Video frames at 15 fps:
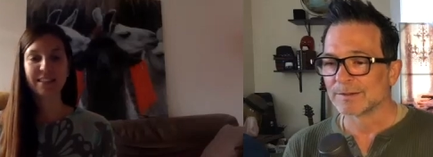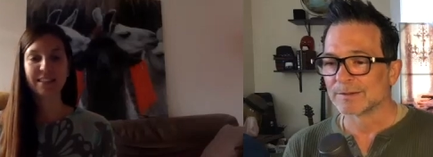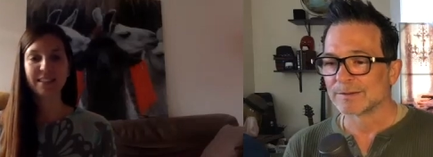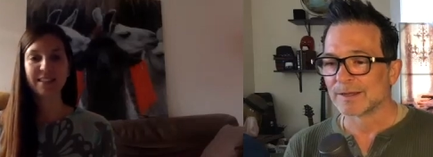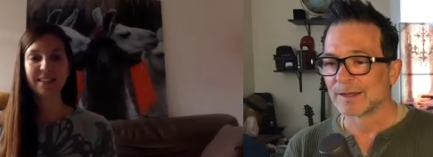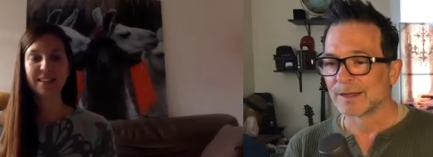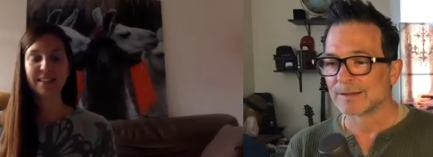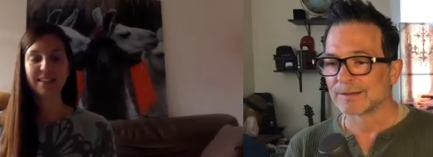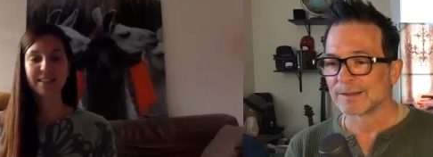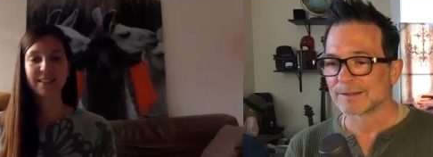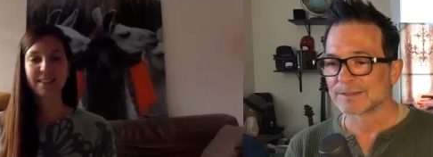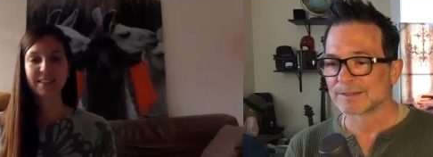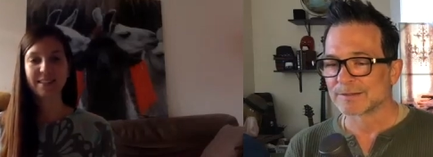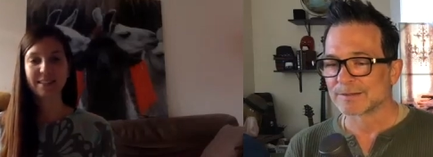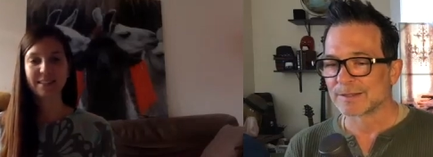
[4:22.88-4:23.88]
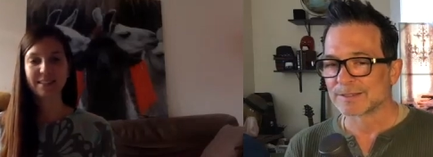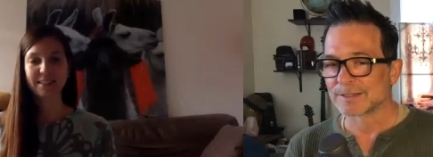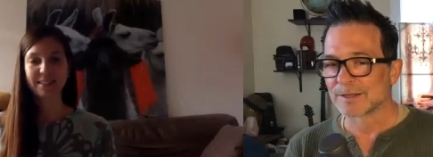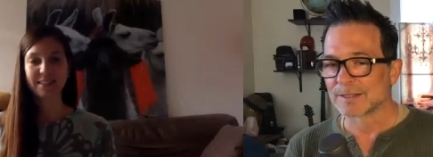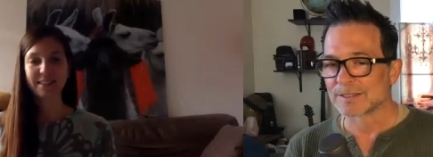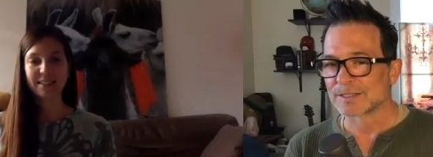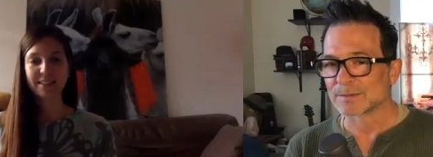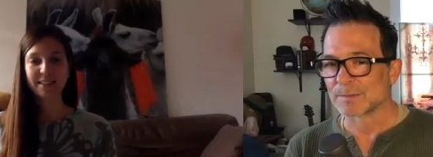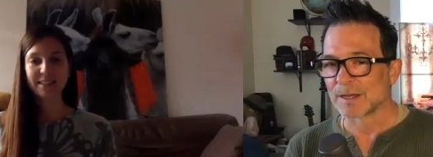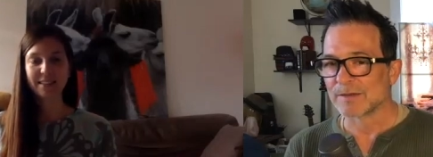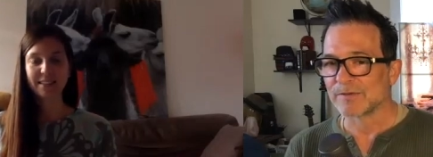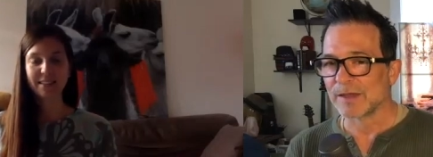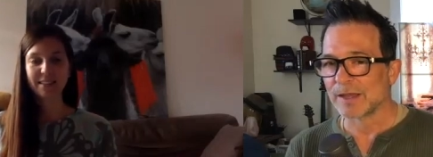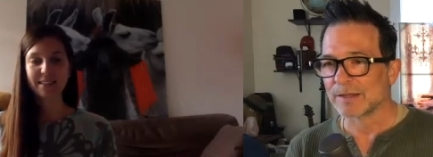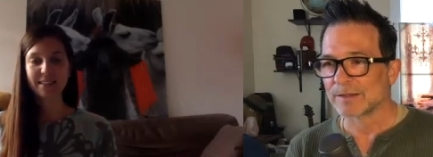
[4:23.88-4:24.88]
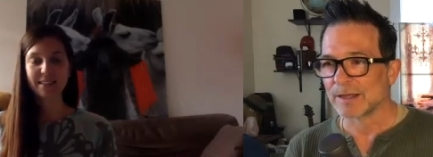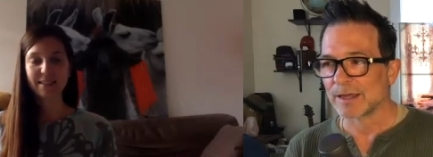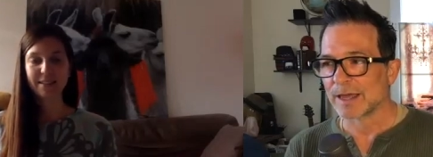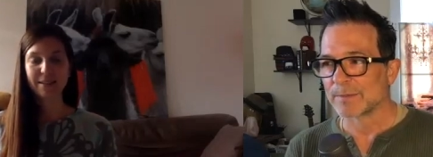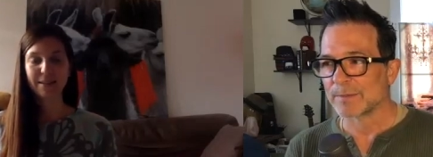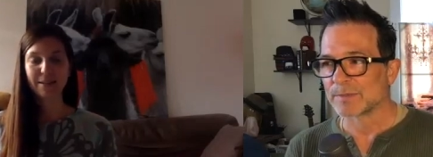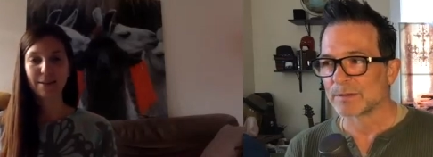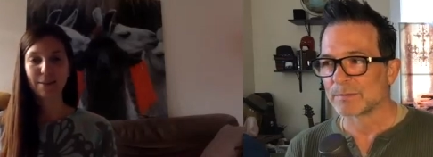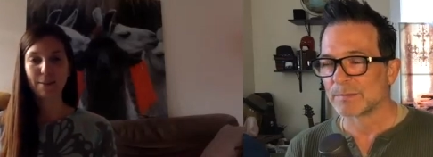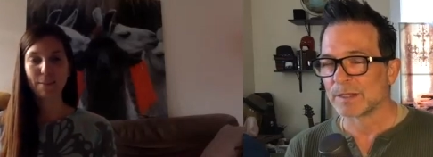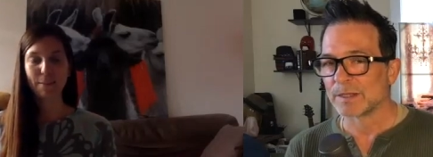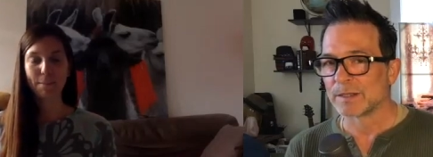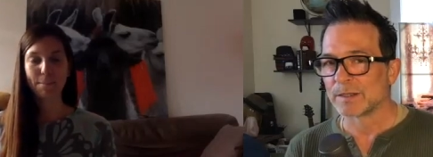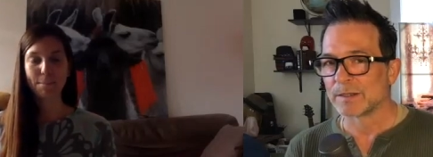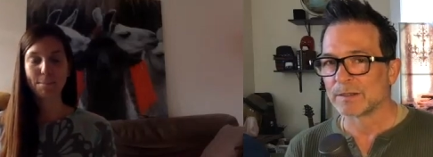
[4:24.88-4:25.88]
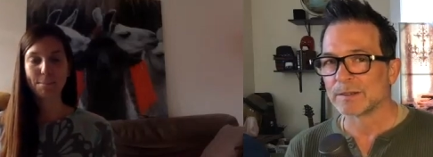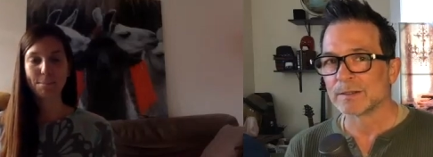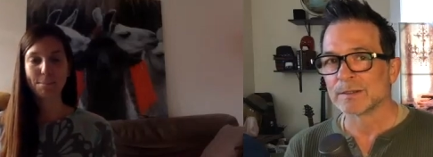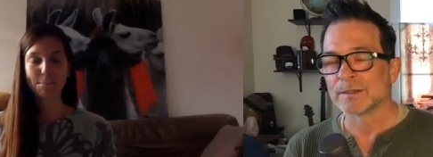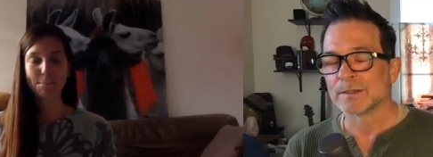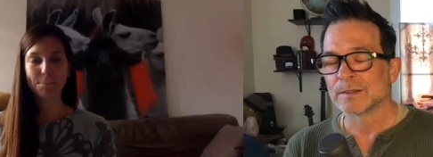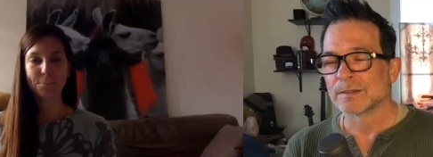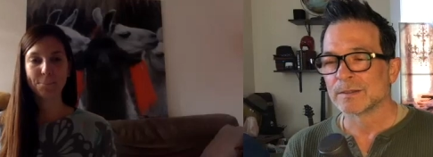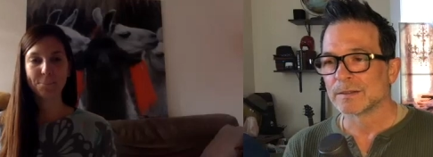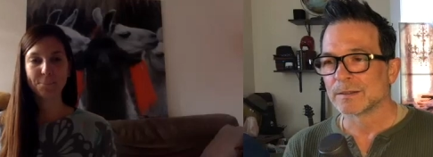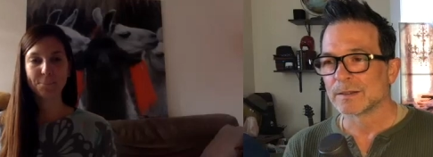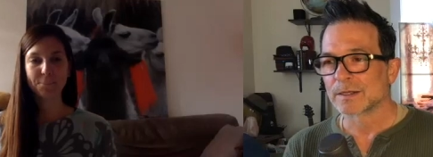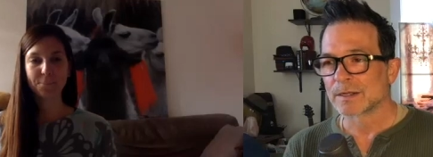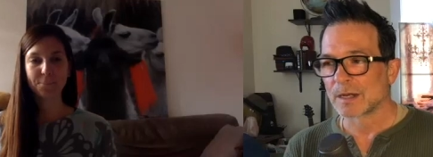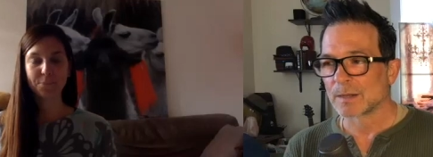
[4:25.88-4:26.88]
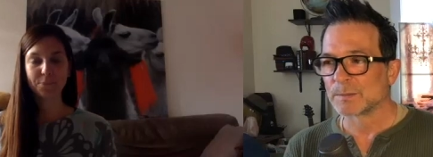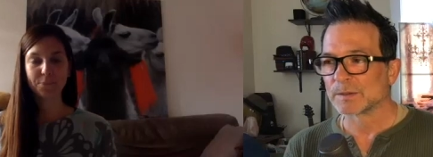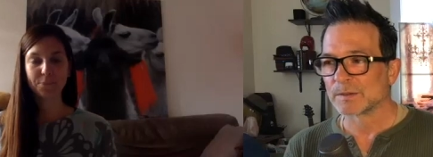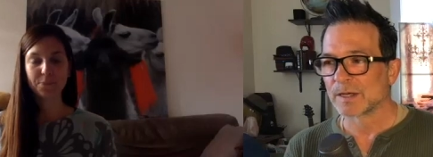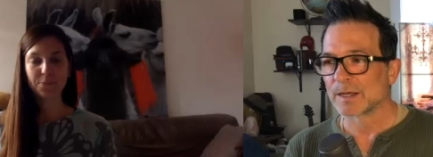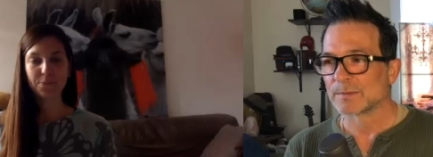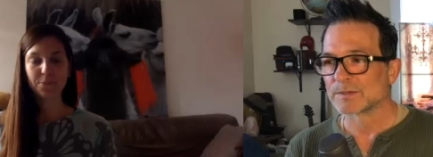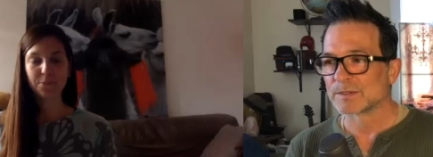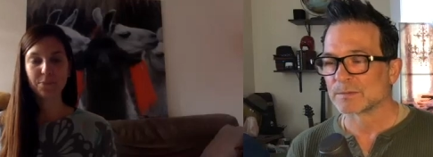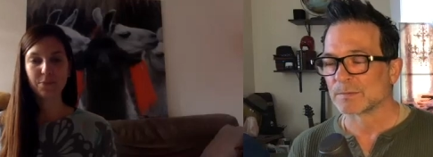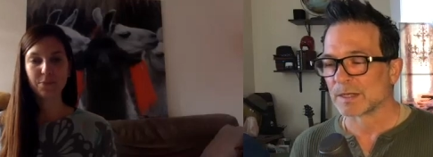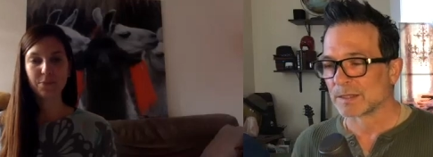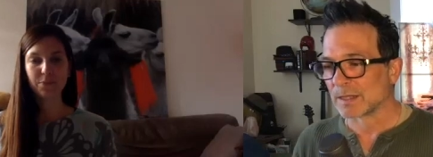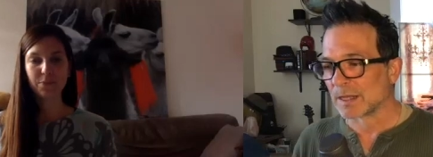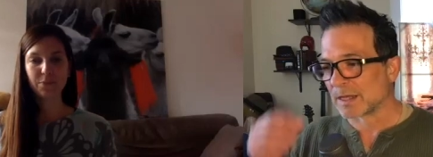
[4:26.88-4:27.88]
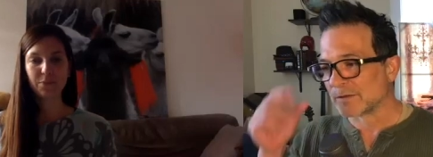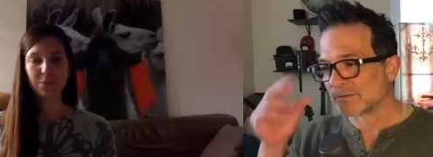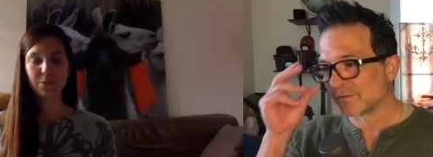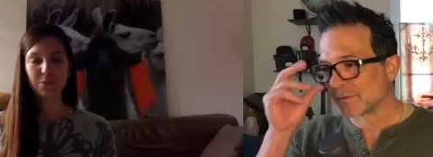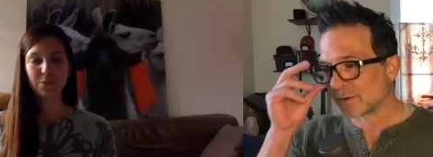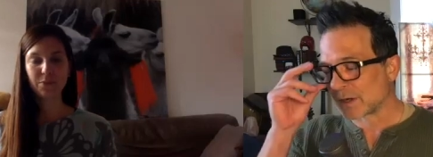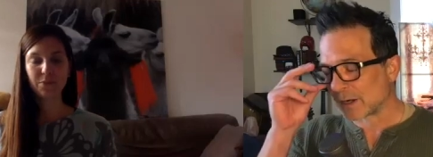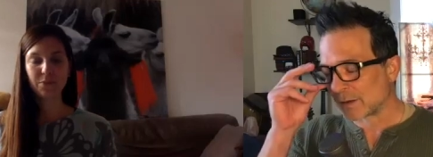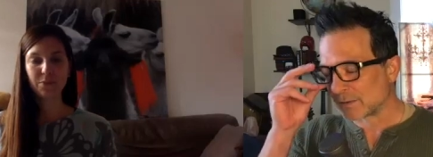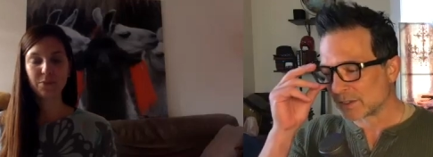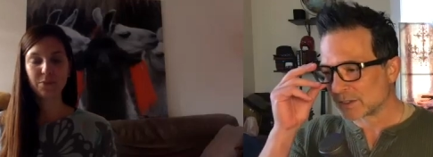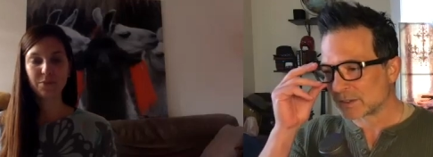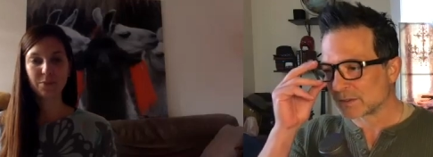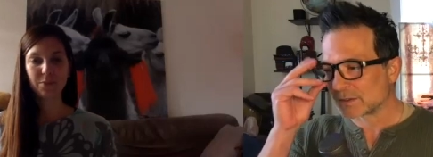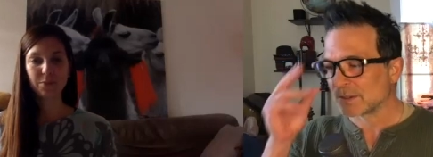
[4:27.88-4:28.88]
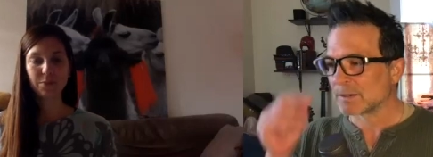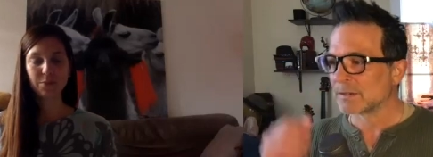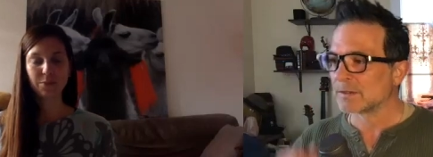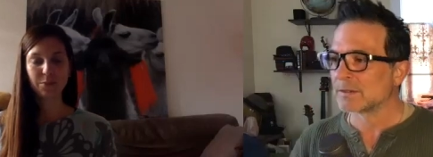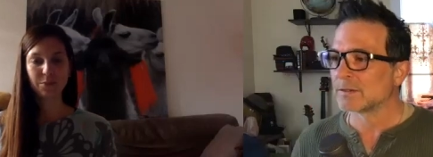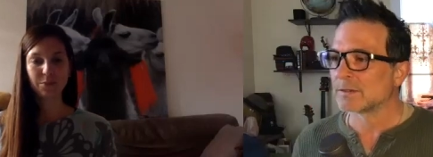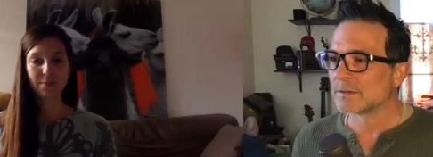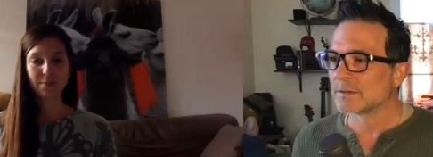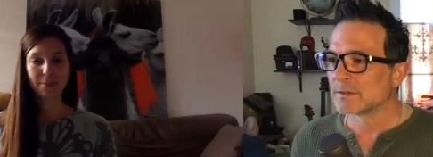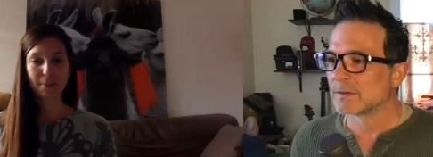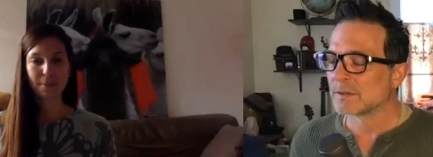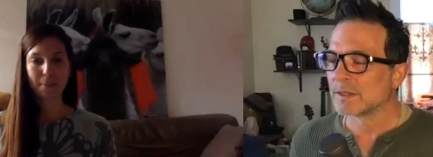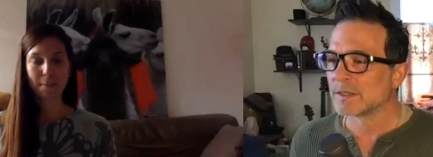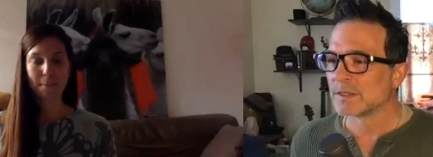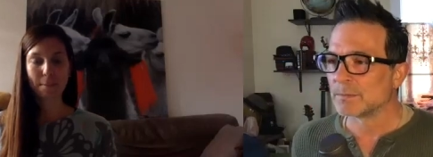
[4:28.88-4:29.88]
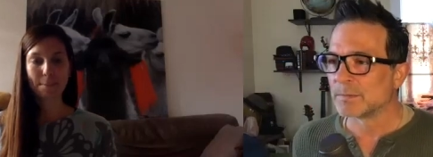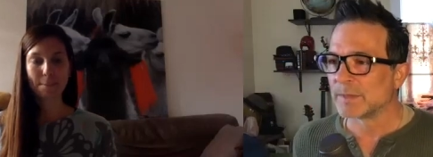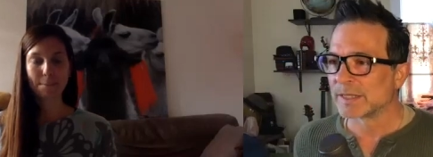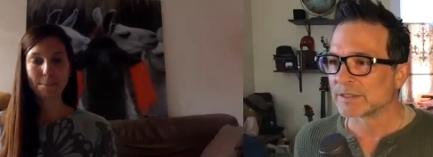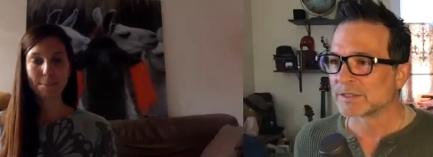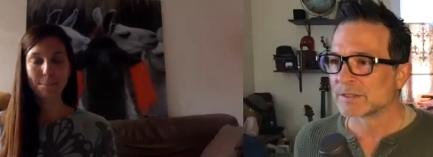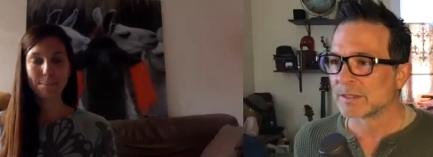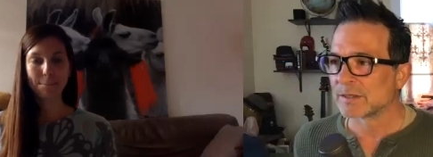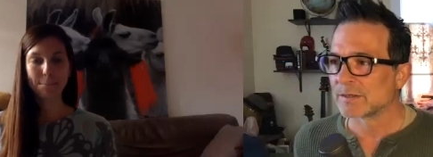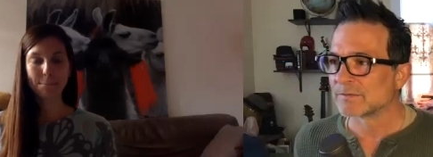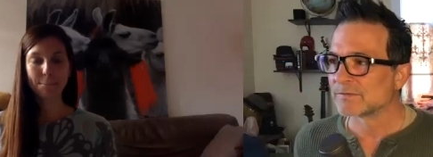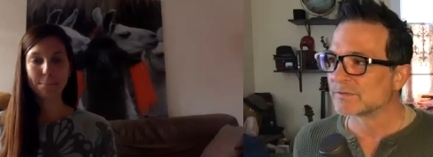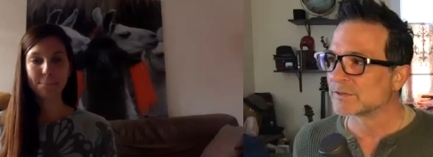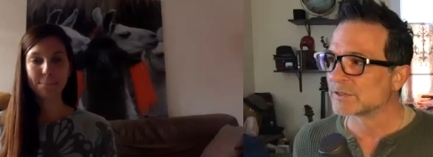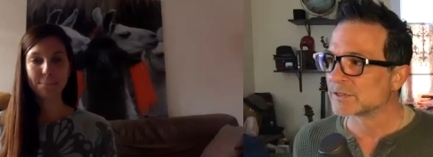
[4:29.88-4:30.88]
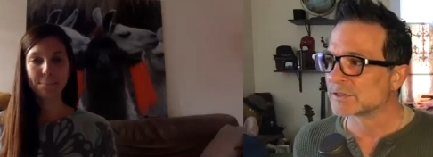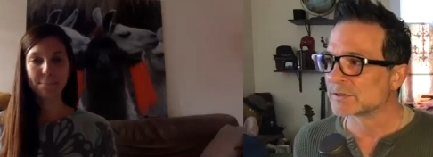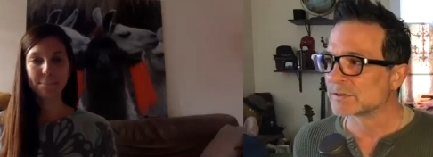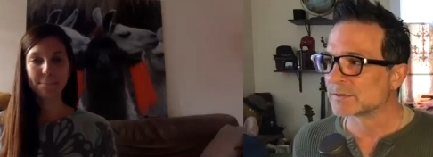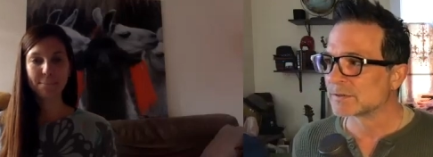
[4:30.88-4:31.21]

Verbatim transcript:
Speaker 1: Yeah, that's that's awesome. I've had that happen to me a couple times in my life where I was in the midst of just